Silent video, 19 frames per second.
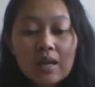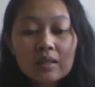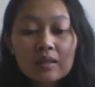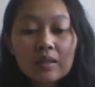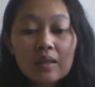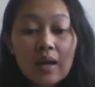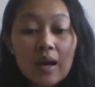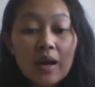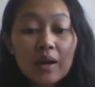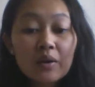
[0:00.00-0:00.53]

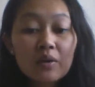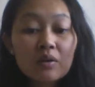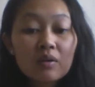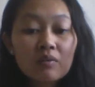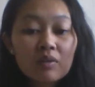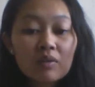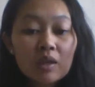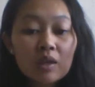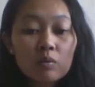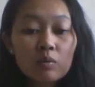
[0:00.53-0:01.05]
The
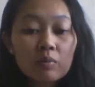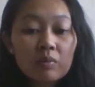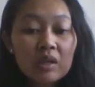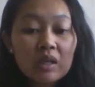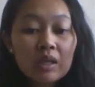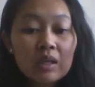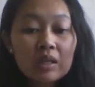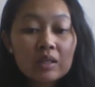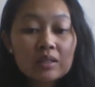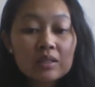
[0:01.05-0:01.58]
IRV will
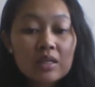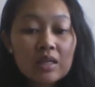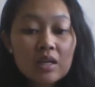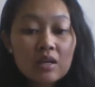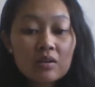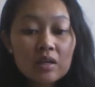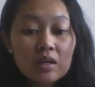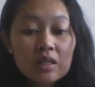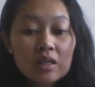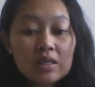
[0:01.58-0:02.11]
be
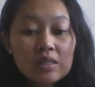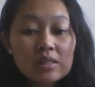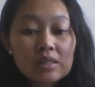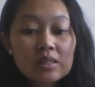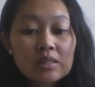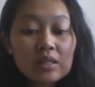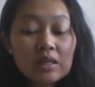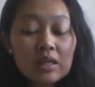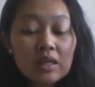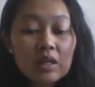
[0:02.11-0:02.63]
decreased.
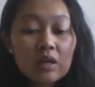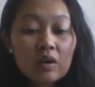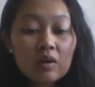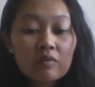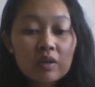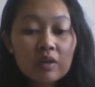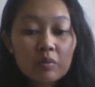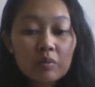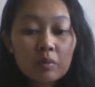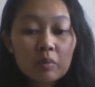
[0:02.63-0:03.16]
The
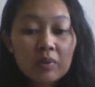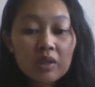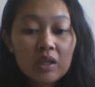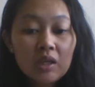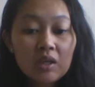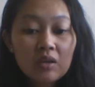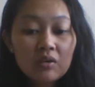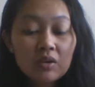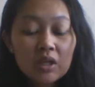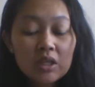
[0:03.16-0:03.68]
ERV will be
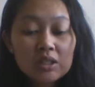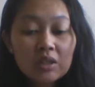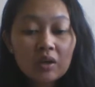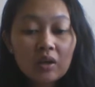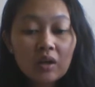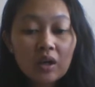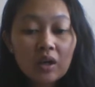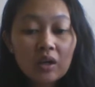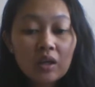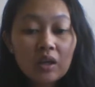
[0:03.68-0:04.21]
increased.
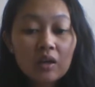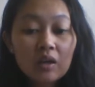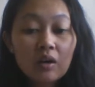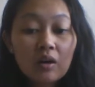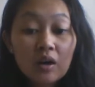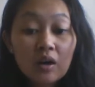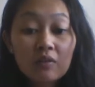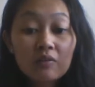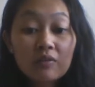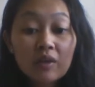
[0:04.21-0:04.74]
The
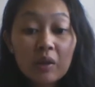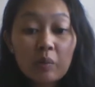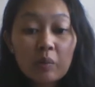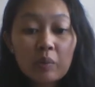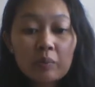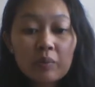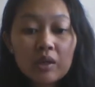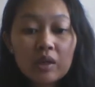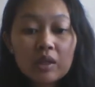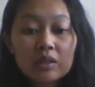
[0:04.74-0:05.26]
RV will
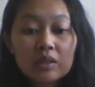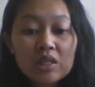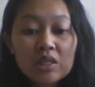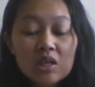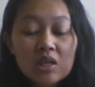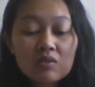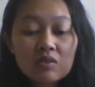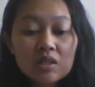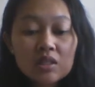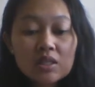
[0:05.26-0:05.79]
be
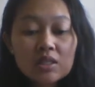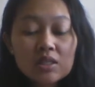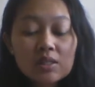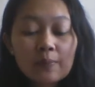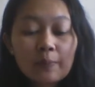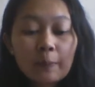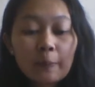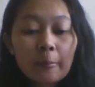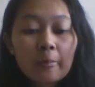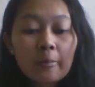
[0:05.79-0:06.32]
decreased.
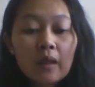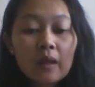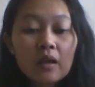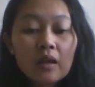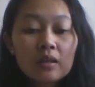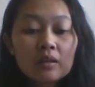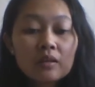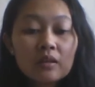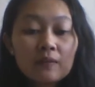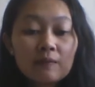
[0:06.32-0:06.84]

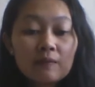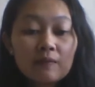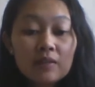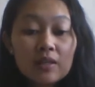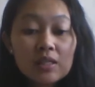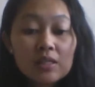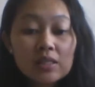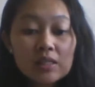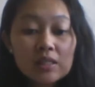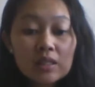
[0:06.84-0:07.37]
The
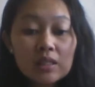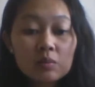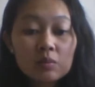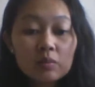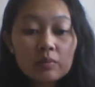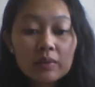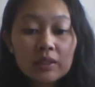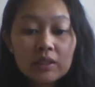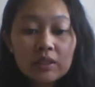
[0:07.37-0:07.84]
VC will be